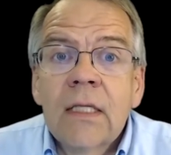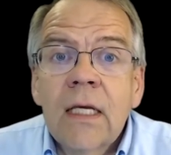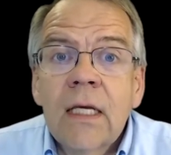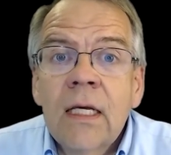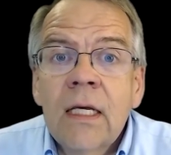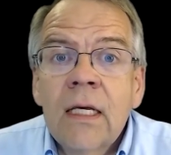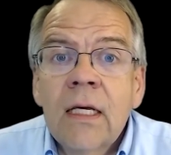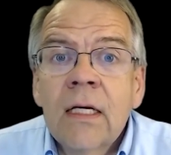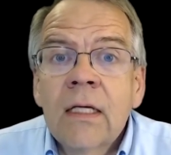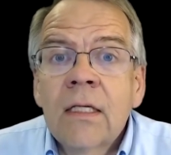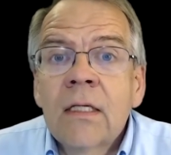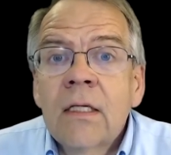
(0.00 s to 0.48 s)

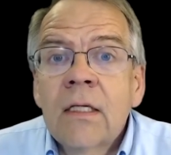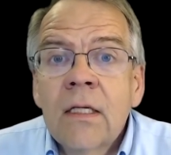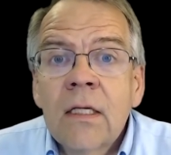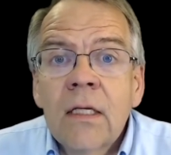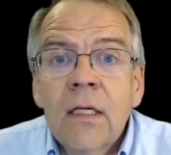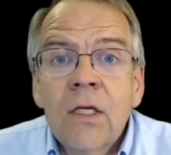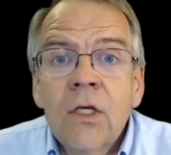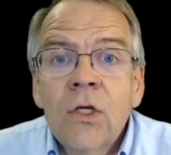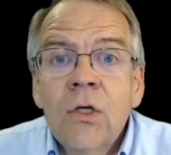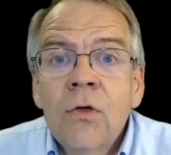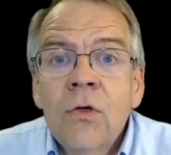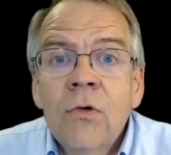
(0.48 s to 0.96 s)
and
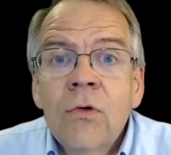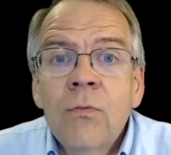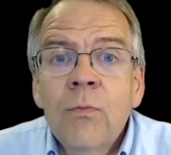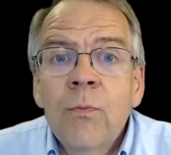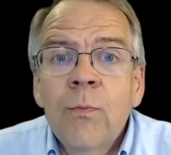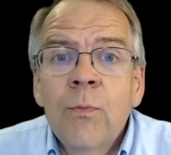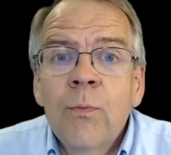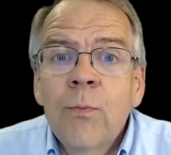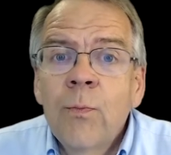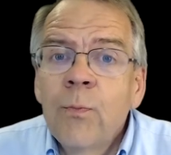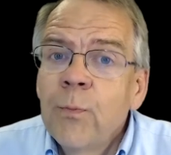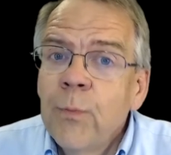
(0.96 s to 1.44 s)
you
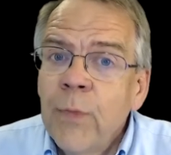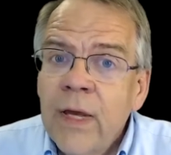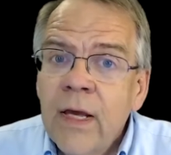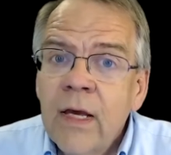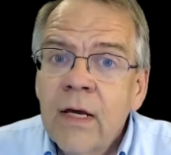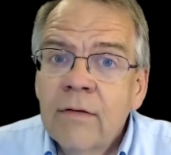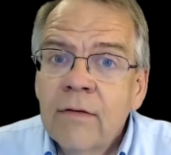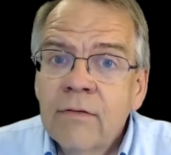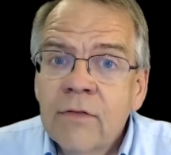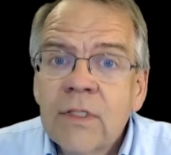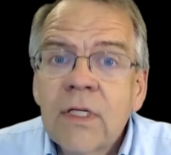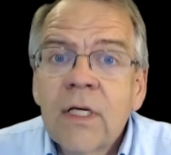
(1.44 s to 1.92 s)

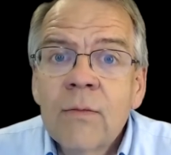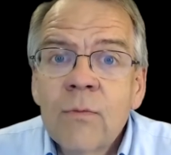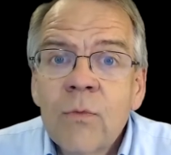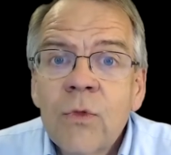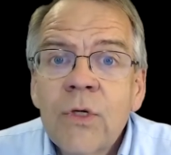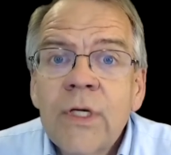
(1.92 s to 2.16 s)
have some